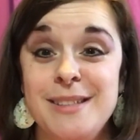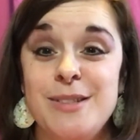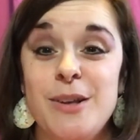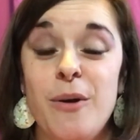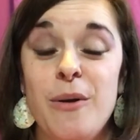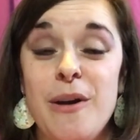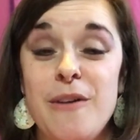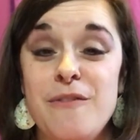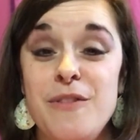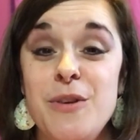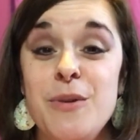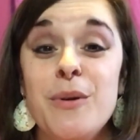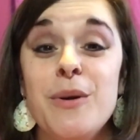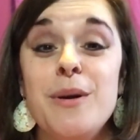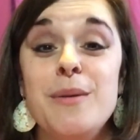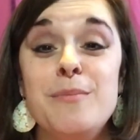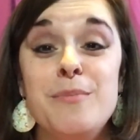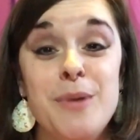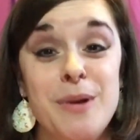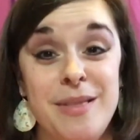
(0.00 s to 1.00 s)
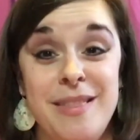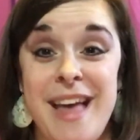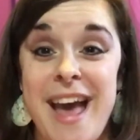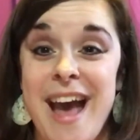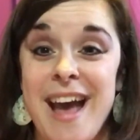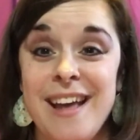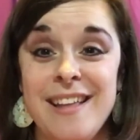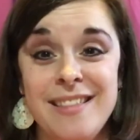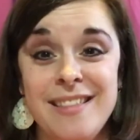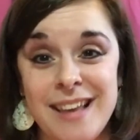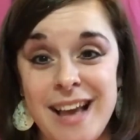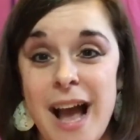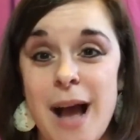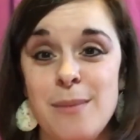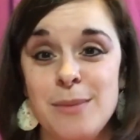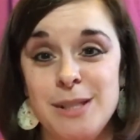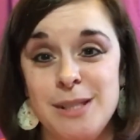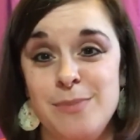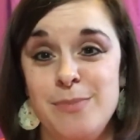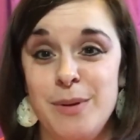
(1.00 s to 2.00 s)
So if you could put that in the
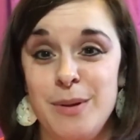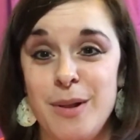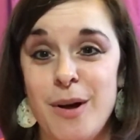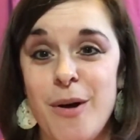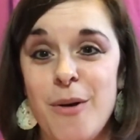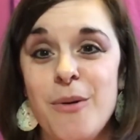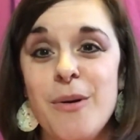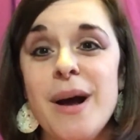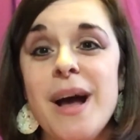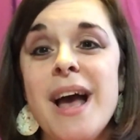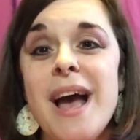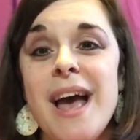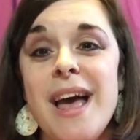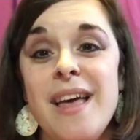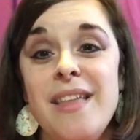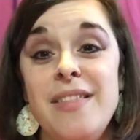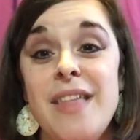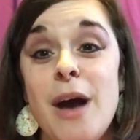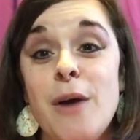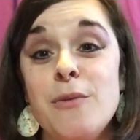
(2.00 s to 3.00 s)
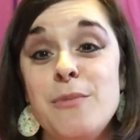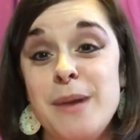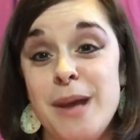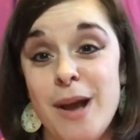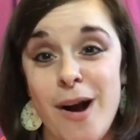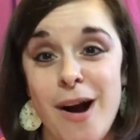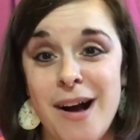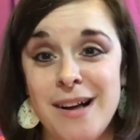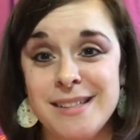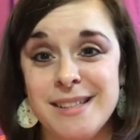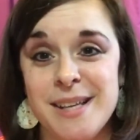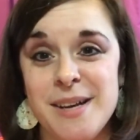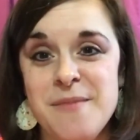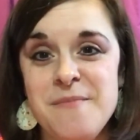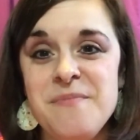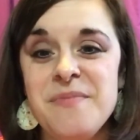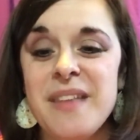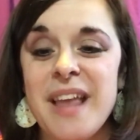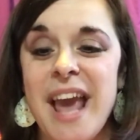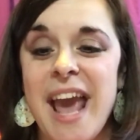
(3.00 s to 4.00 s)
comments below, that would be awesome.